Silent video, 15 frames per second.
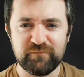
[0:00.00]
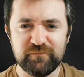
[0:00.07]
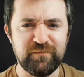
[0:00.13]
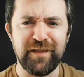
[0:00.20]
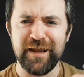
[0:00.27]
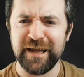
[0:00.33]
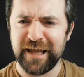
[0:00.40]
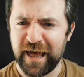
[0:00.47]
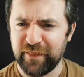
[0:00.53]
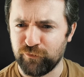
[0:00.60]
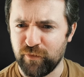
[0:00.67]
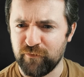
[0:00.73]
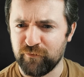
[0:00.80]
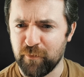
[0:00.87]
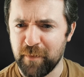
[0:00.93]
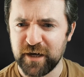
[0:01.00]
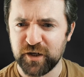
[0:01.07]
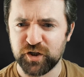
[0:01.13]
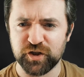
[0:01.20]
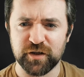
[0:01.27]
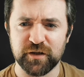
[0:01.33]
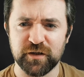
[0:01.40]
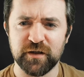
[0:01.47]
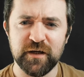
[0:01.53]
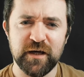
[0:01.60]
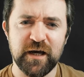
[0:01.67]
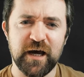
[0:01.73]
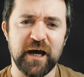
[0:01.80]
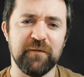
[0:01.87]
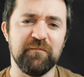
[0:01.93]
gather information,
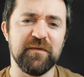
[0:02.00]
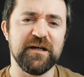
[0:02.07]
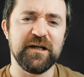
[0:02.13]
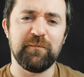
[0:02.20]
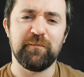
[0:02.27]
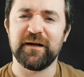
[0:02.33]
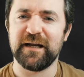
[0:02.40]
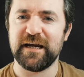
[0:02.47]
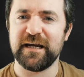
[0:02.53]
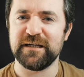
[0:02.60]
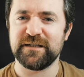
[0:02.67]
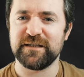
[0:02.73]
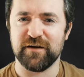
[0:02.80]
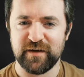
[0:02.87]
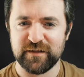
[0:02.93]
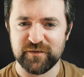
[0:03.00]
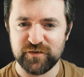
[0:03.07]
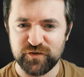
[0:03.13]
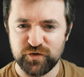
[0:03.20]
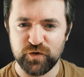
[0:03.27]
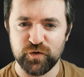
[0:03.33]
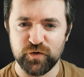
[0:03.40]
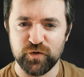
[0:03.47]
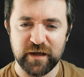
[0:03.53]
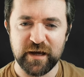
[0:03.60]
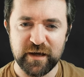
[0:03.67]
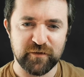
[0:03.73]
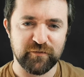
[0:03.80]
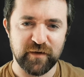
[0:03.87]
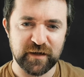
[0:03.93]
and manipulate events to their
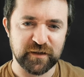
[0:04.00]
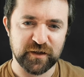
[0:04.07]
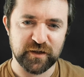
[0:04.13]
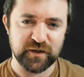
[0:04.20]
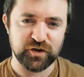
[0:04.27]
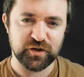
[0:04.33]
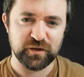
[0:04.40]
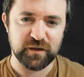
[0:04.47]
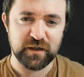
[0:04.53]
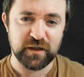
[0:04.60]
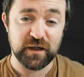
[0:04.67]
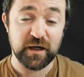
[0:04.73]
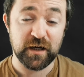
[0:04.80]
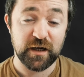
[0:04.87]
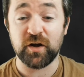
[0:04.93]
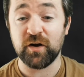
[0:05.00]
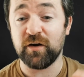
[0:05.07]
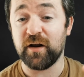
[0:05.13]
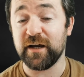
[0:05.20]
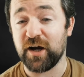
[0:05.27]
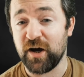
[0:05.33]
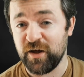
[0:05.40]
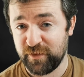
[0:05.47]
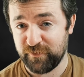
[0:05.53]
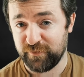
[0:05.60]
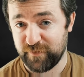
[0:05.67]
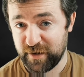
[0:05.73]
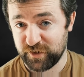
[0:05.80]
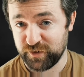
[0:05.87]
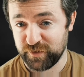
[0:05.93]
advantage. And unlike other
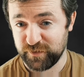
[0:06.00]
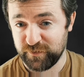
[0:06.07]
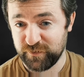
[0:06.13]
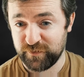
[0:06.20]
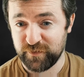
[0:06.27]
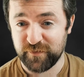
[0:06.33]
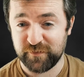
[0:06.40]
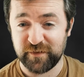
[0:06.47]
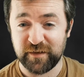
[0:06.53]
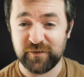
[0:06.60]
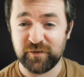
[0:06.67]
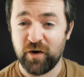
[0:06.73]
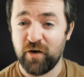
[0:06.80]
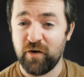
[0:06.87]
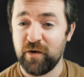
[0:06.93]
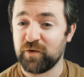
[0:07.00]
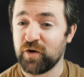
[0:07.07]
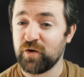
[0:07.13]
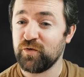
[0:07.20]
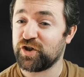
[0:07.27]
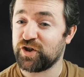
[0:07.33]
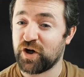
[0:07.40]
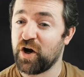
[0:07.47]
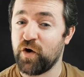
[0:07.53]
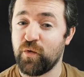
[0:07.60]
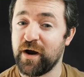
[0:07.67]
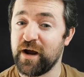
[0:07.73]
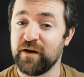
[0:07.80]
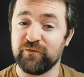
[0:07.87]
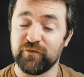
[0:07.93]
factions, the Zhentarim don't shy
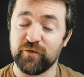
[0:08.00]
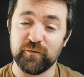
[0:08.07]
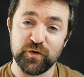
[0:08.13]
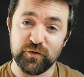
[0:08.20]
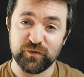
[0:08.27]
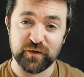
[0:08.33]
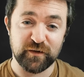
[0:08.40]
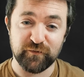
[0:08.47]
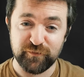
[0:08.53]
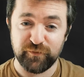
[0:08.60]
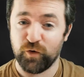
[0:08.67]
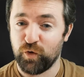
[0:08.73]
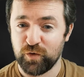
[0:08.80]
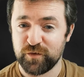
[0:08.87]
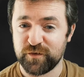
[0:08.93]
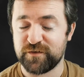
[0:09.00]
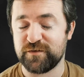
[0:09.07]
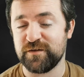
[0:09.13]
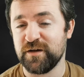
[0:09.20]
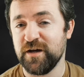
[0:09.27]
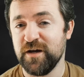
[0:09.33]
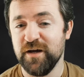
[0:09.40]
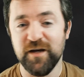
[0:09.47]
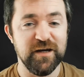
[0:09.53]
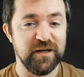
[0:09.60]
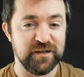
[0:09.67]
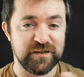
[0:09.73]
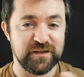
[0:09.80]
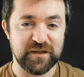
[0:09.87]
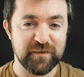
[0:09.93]
away from using force,
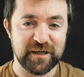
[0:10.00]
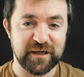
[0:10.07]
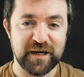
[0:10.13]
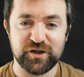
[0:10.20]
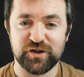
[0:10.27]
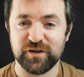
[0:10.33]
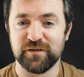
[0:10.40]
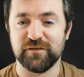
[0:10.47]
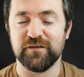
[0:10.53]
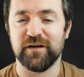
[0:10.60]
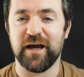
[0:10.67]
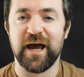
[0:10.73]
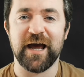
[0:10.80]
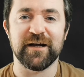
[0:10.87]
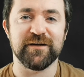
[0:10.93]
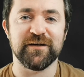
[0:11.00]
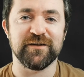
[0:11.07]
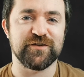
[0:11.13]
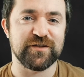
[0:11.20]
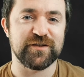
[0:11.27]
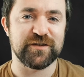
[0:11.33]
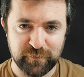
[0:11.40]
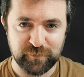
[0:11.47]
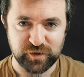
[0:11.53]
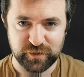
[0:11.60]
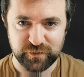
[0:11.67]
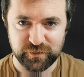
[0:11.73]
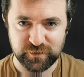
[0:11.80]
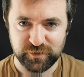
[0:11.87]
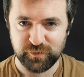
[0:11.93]
intimidation, and
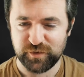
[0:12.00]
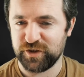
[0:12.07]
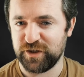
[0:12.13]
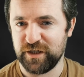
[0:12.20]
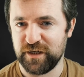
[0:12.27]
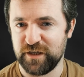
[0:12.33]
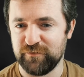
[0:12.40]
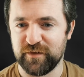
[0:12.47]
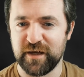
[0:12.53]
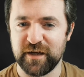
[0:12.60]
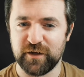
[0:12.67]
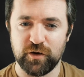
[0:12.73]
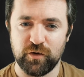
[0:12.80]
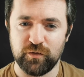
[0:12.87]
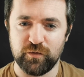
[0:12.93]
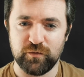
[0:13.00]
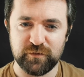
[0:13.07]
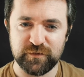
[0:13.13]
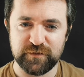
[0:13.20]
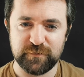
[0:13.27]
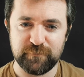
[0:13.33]
deception to achieve their goals.